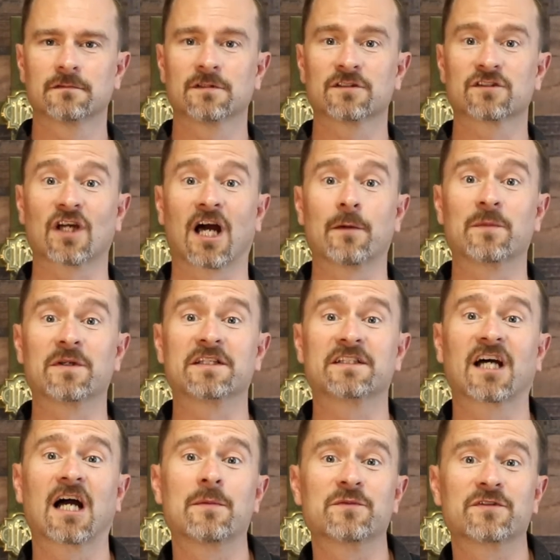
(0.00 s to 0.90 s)
So how many
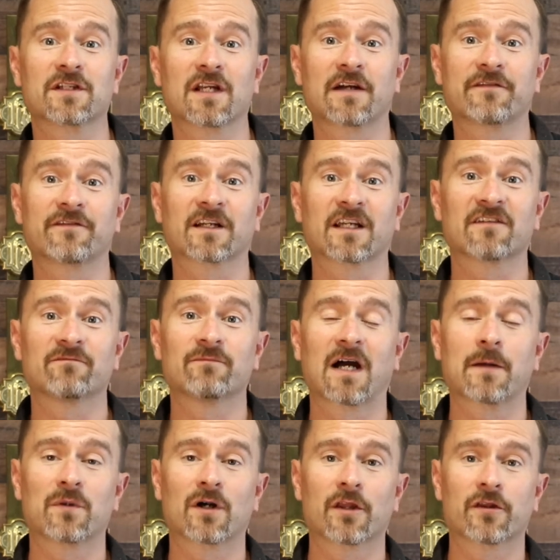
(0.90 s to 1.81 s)
times did I forgive
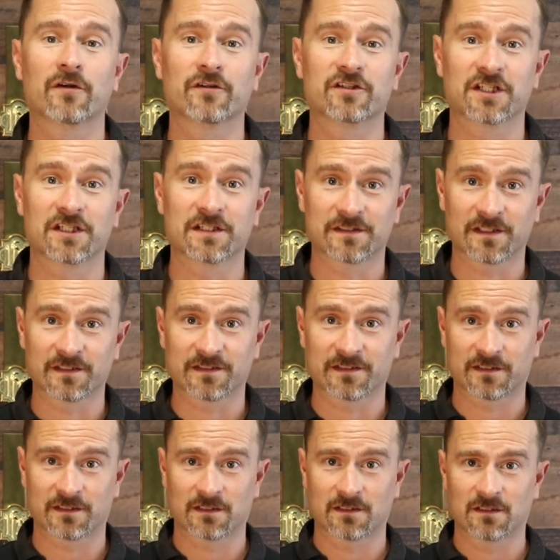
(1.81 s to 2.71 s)
my brother,
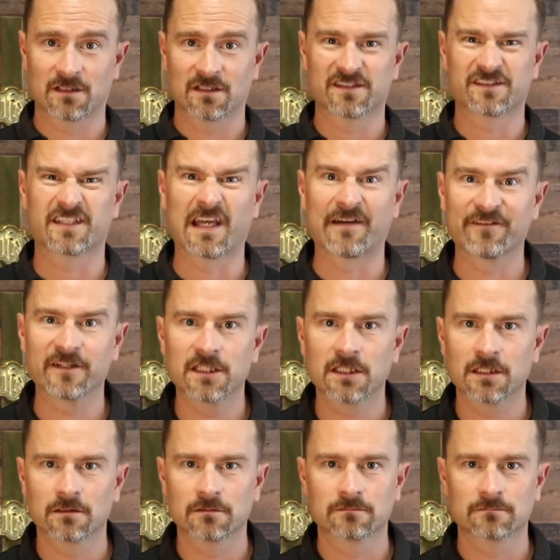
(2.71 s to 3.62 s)
Jesus?
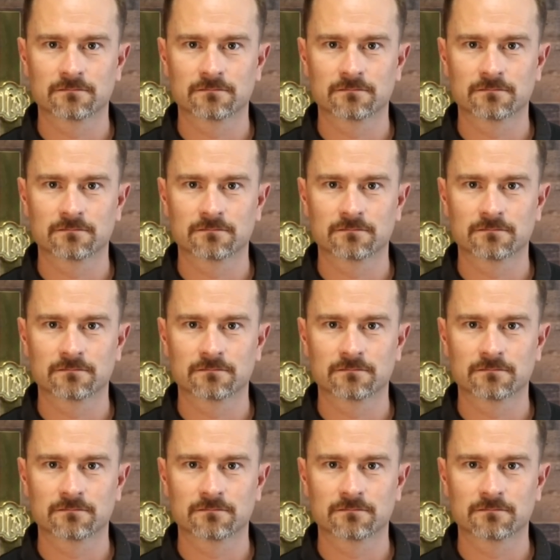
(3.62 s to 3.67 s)
7?